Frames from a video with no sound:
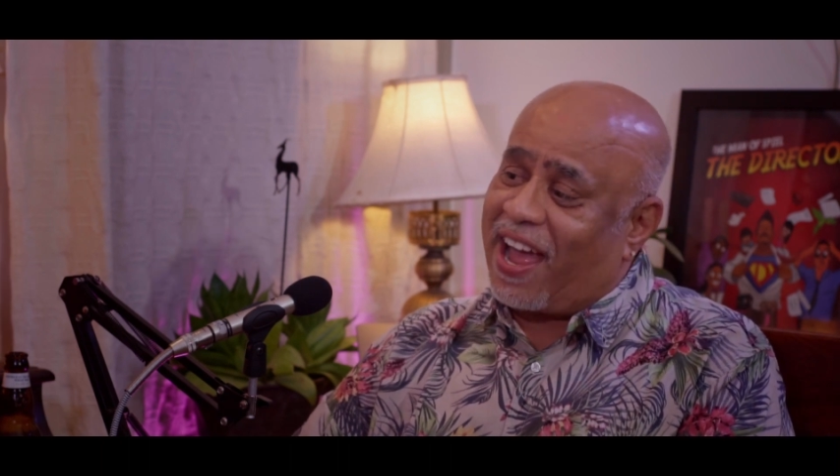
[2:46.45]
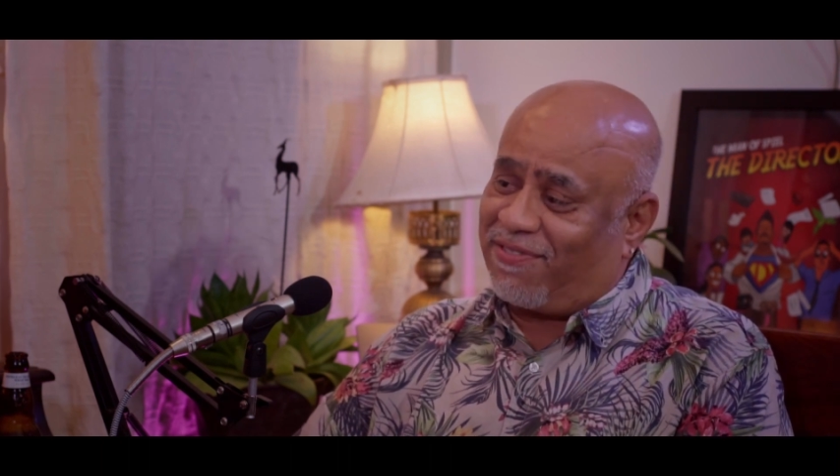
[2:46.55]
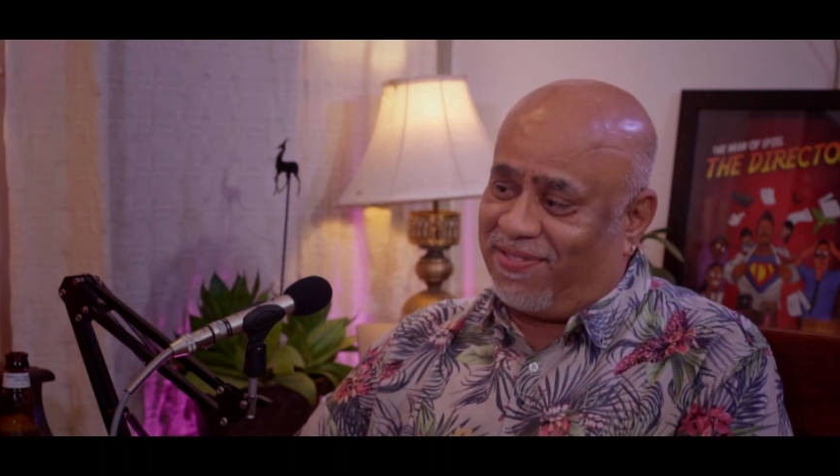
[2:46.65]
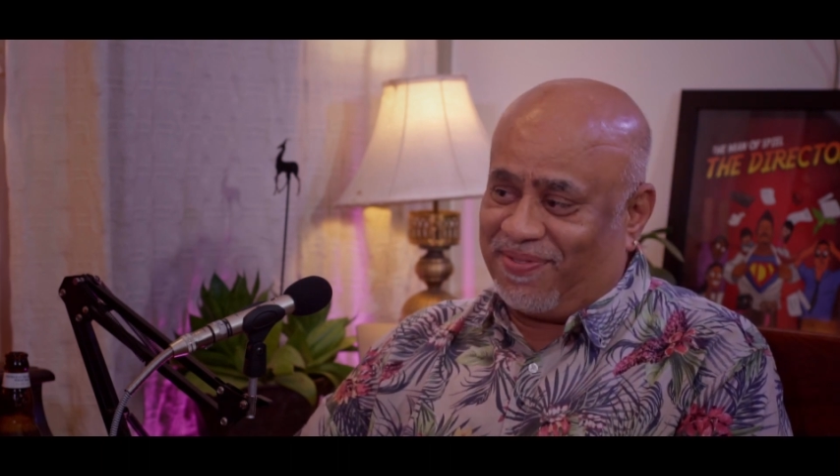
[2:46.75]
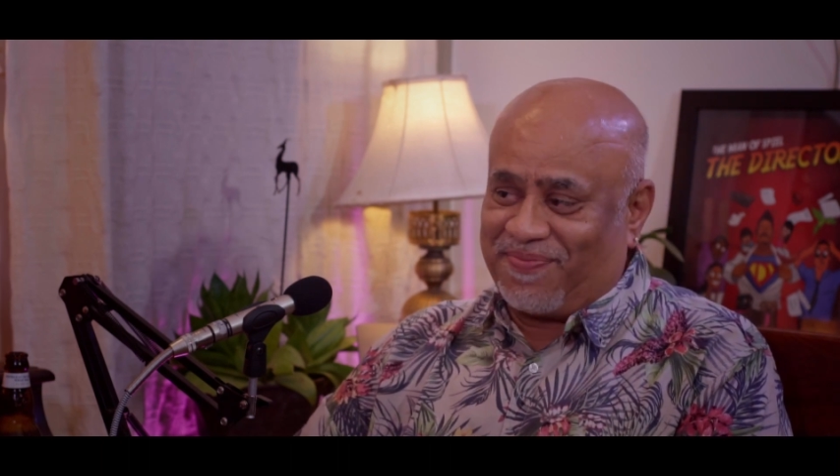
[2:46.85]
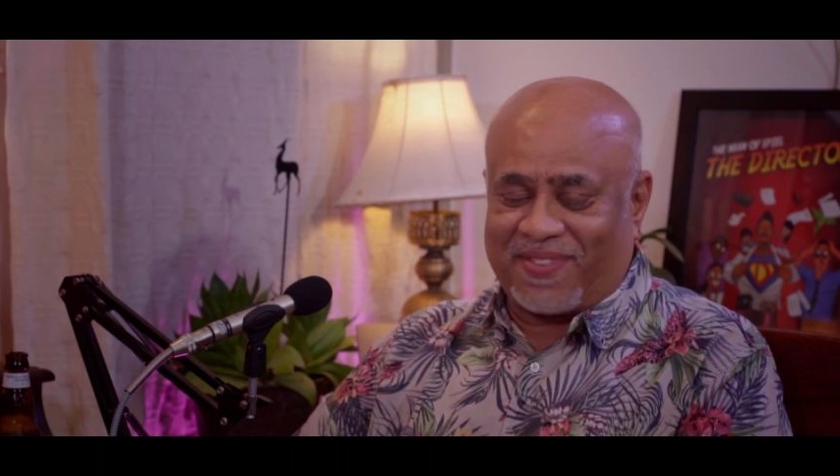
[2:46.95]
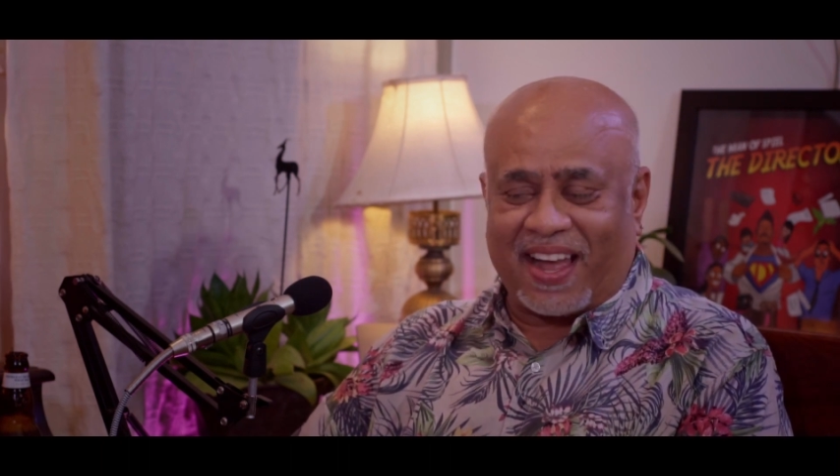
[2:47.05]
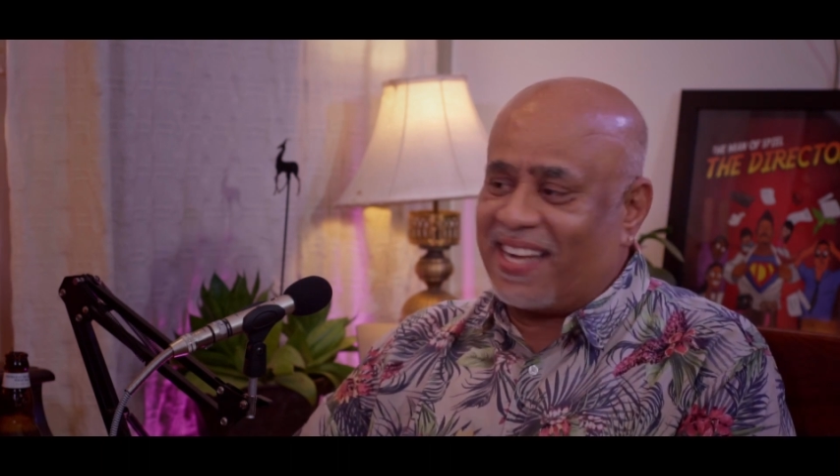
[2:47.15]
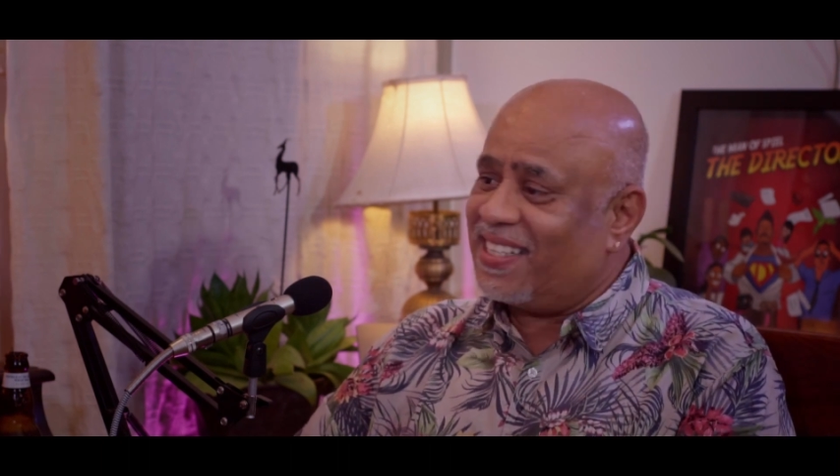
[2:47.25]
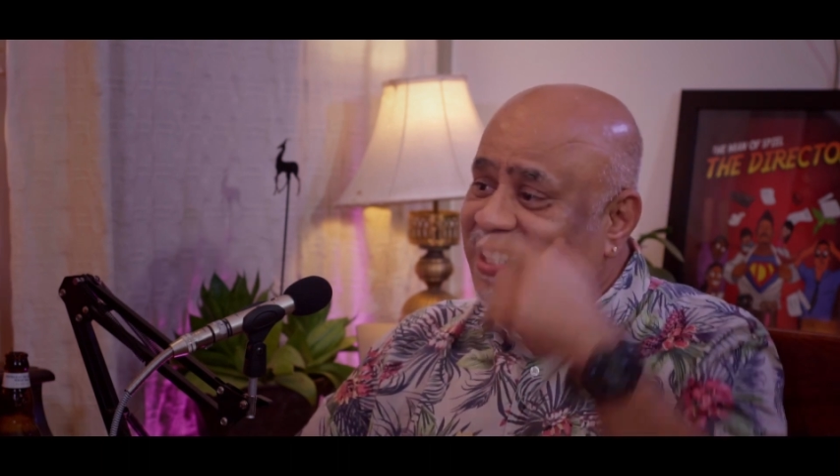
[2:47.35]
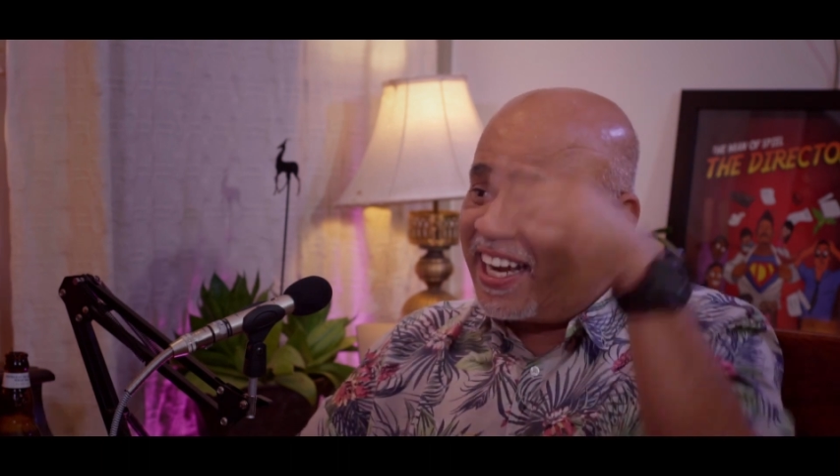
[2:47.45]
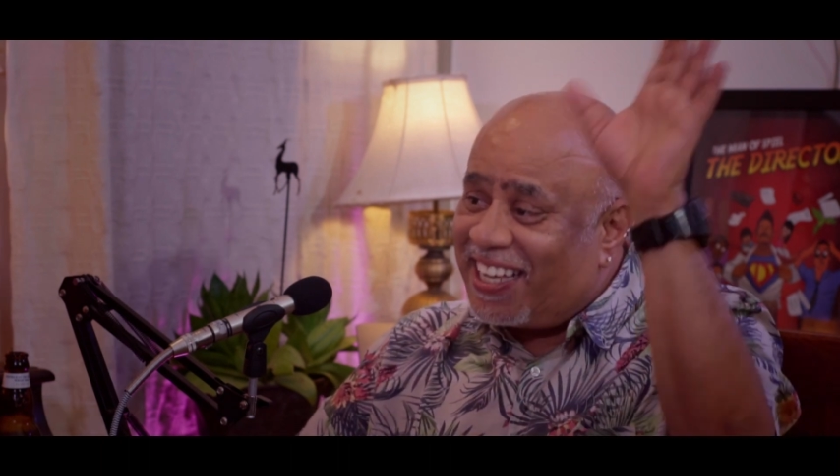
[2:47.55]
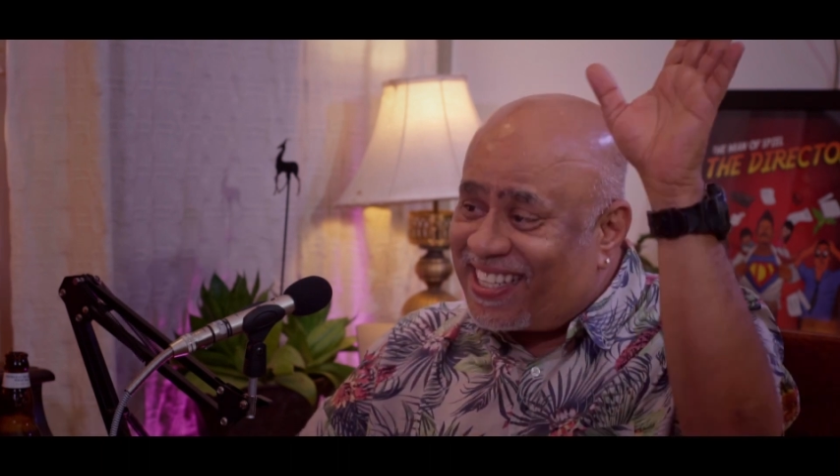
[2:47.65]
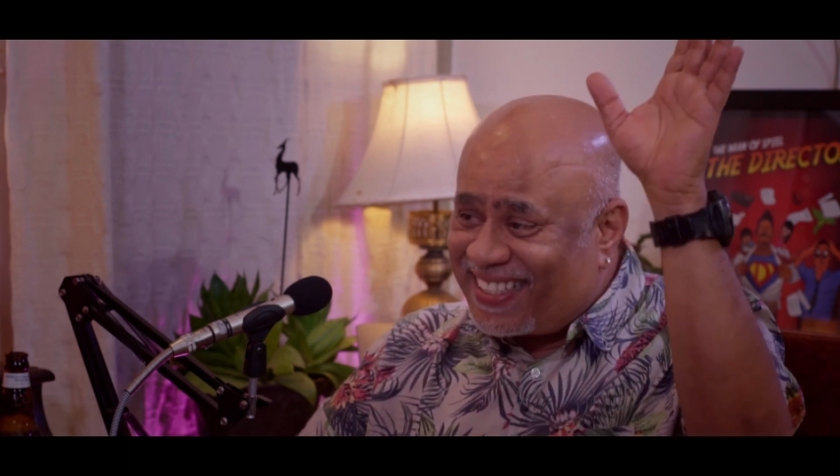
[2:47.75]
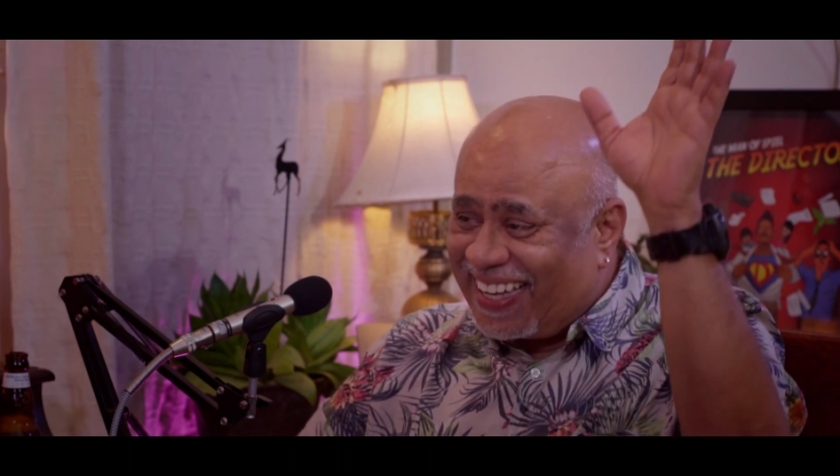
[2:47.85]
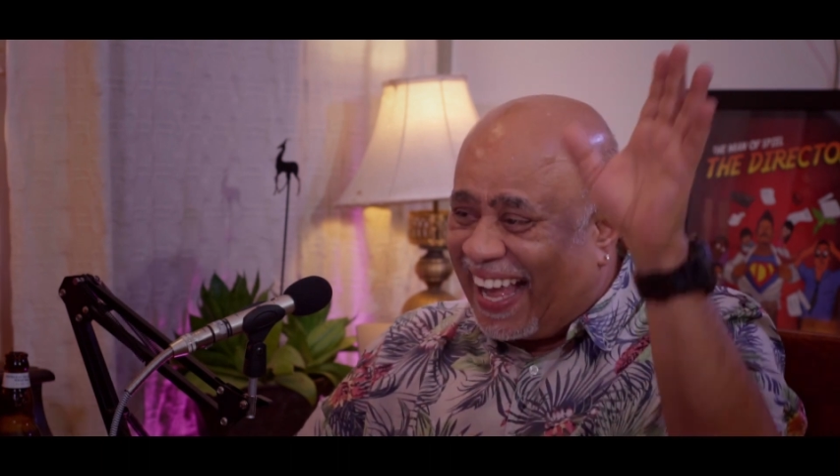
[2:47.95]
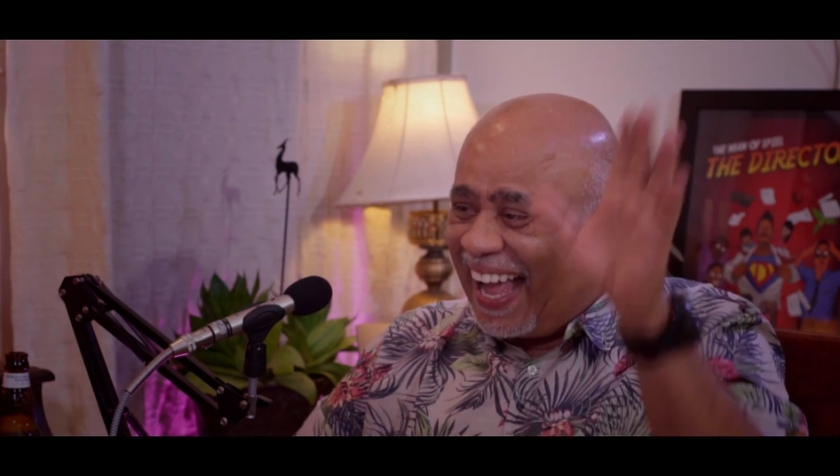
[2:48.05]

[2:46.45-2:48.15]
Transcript: have? I said, Chinese.